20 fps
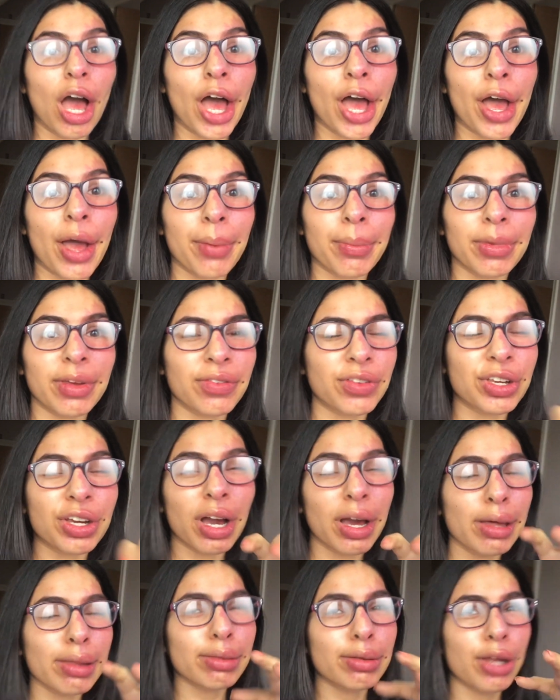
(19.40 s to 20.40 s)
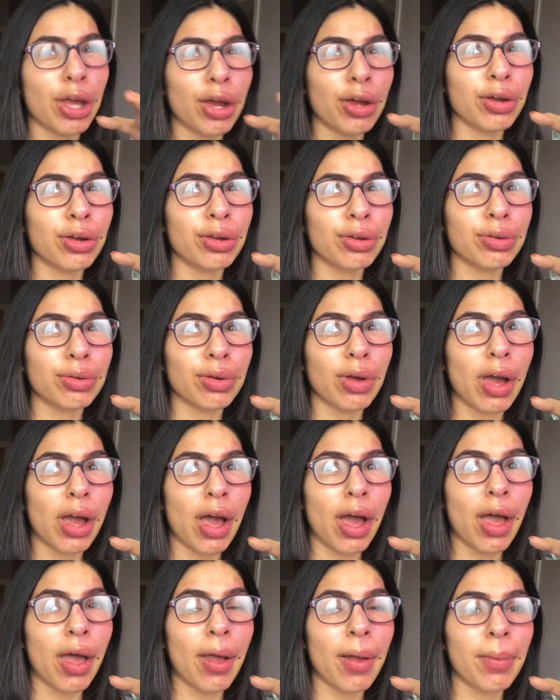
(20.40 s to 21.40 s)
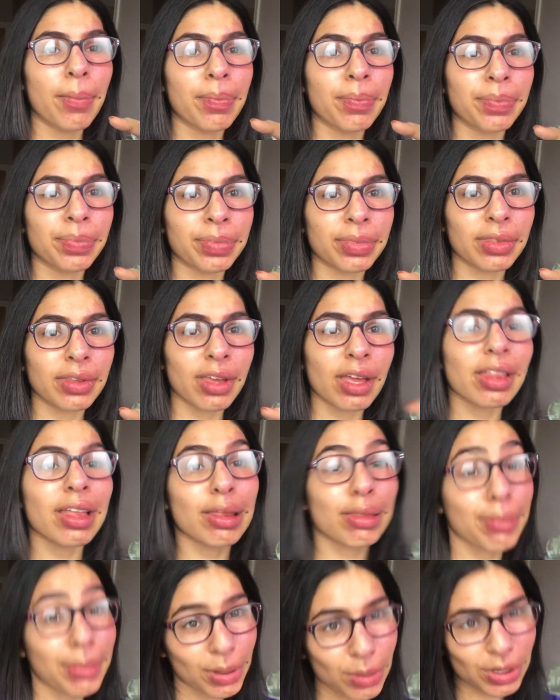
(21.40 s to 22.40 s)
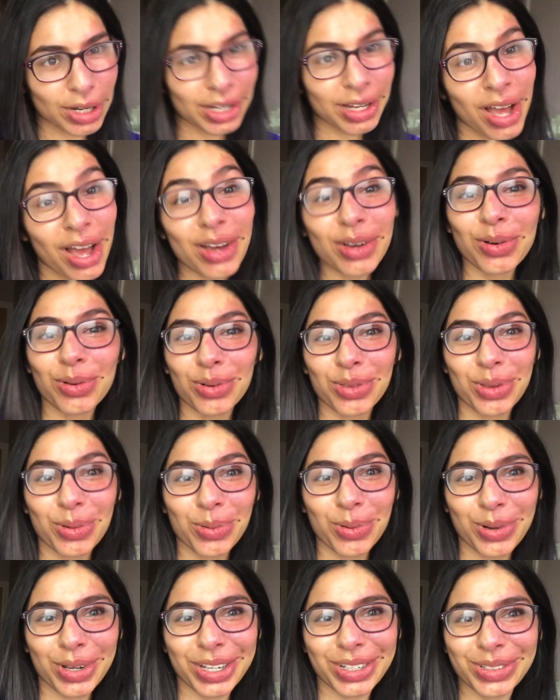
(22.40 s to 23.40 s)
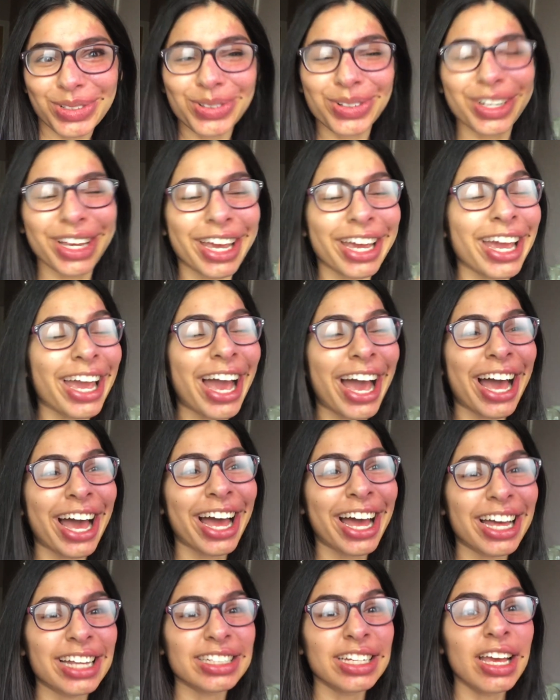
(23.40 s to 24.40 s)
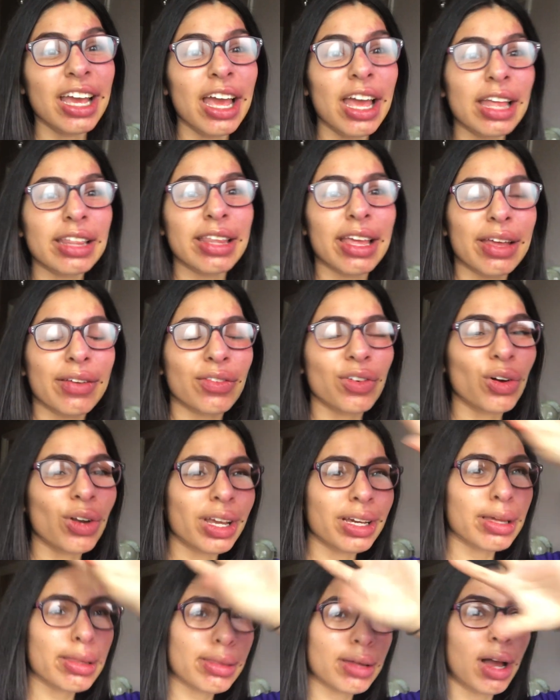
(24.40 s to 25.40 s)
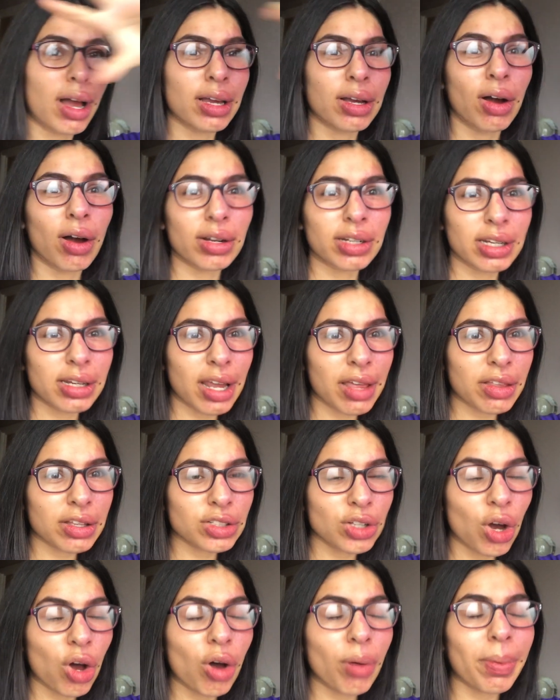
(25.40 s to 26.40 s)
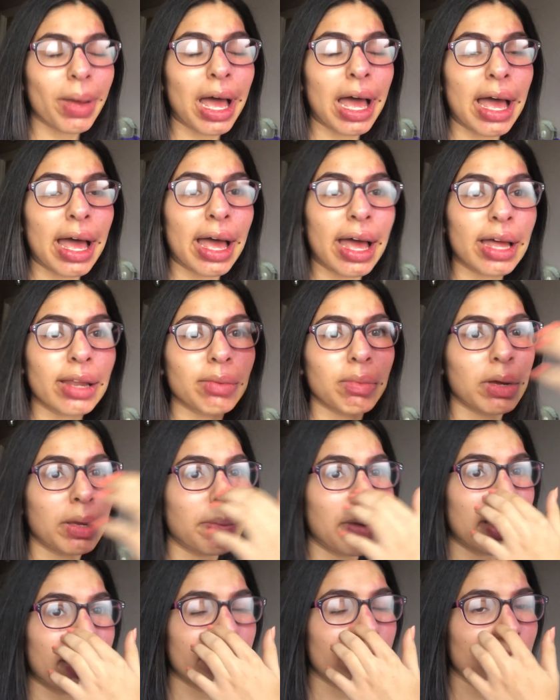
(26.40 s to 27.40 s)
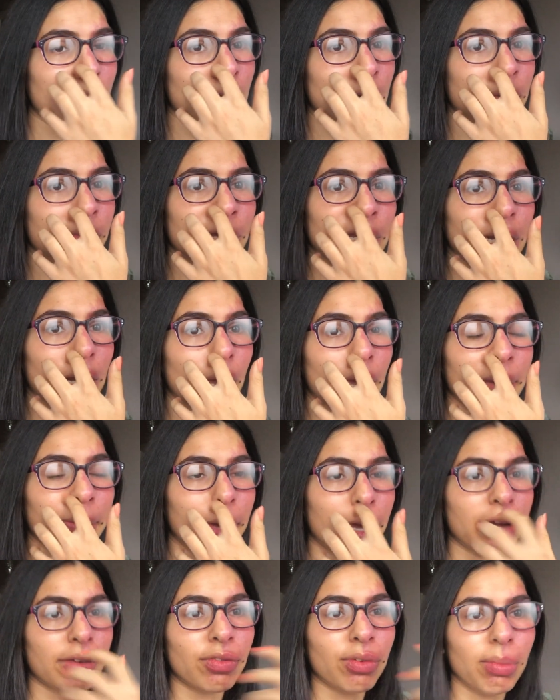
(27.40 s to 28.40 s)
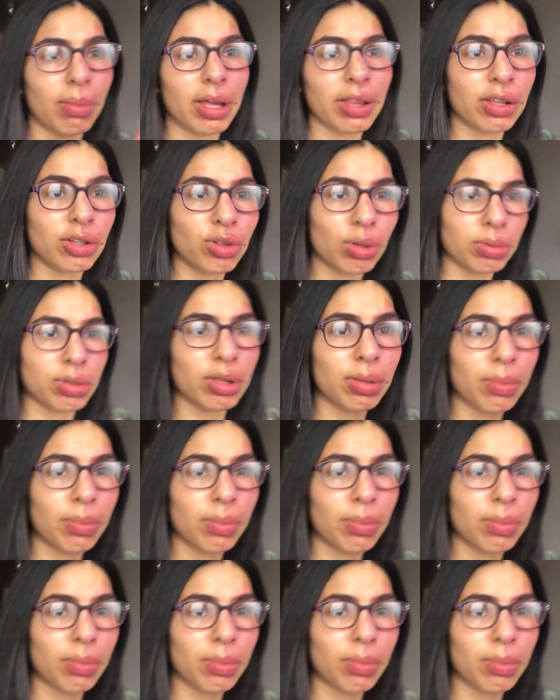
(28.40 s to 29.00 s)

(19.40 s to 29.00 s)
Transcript: um, if you guys know um, there's a building called the Walkie Talkie and they've got like a sky garden at the top and we're basically going to be climbing from like the